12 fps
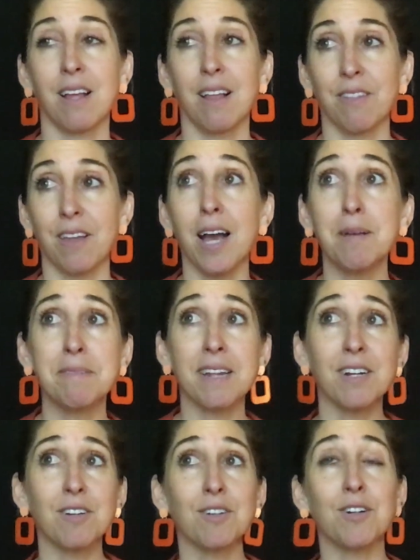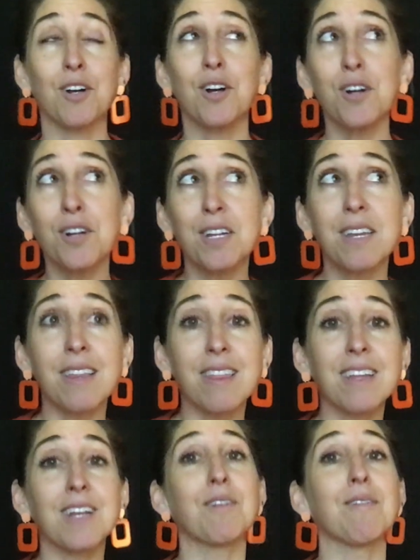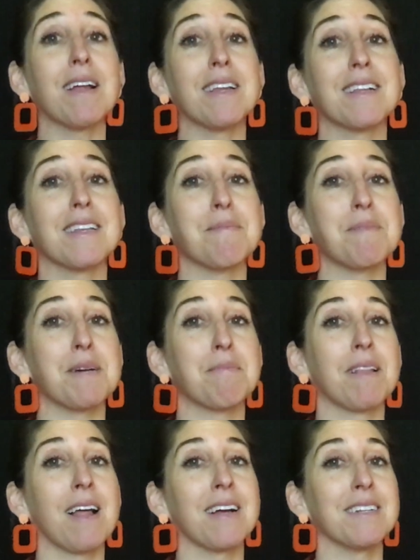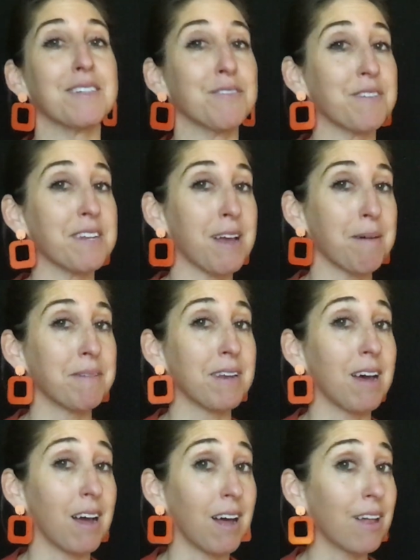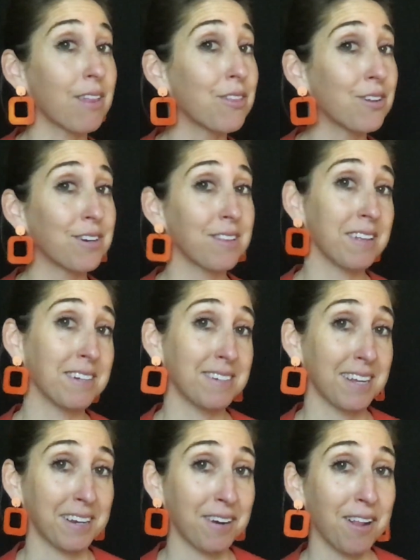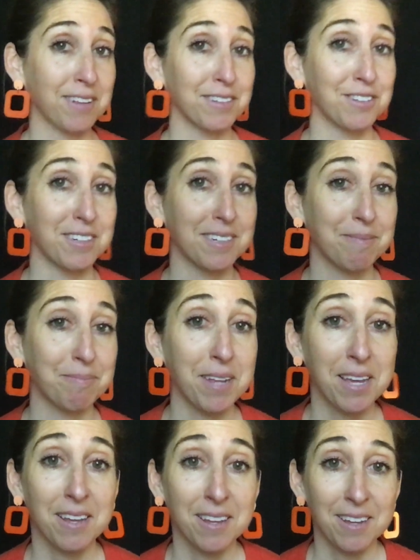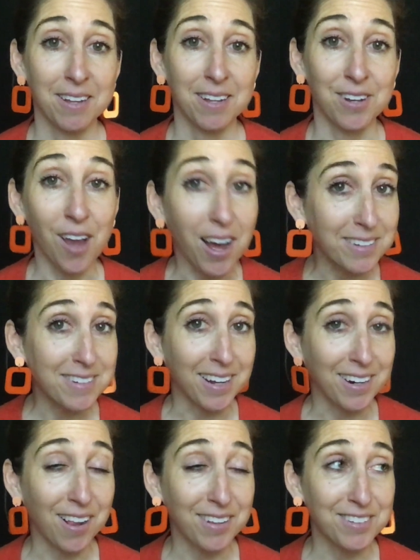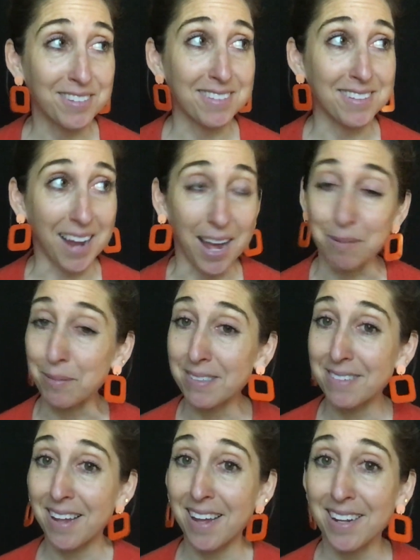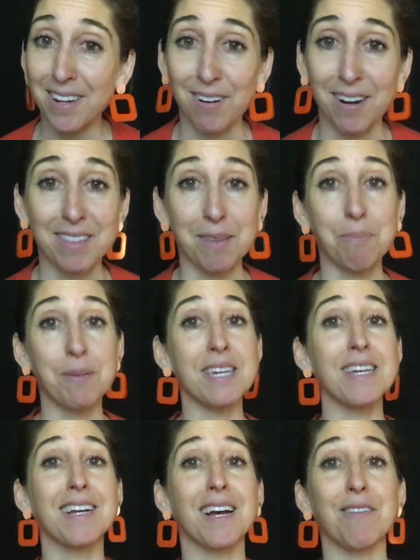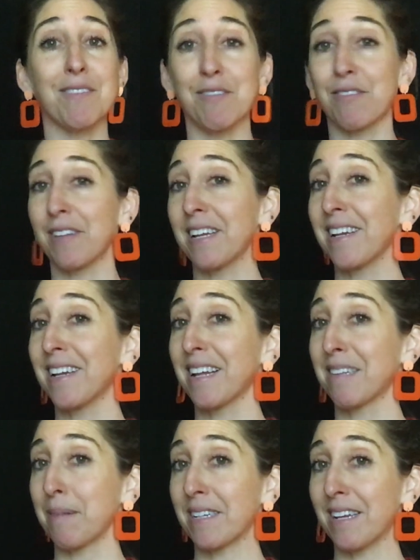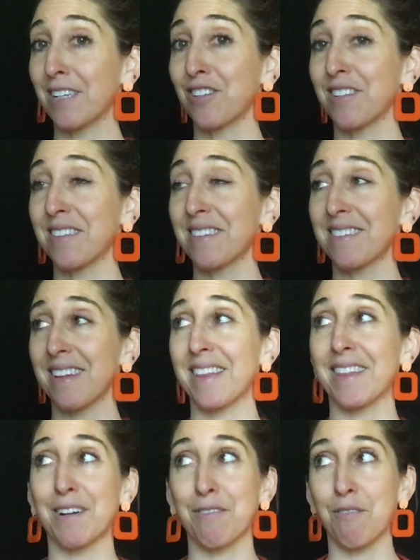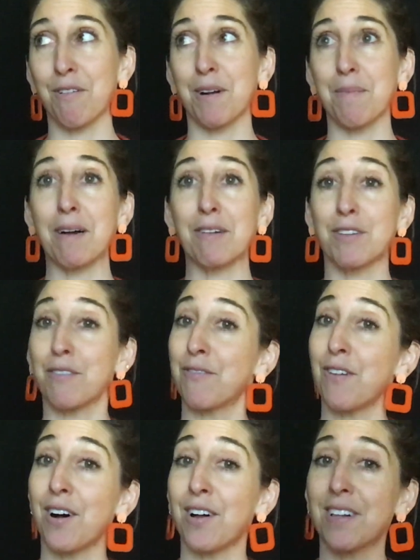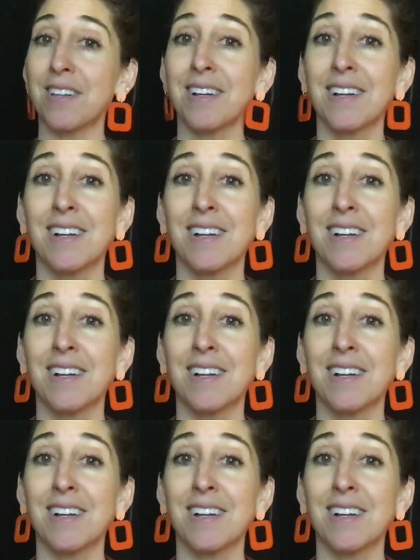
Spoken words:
The hype cycle could theoretically be applied to phenomena other than technology. Non-technologies that I would say are at the peak of inflated expectations and therefore about to fall: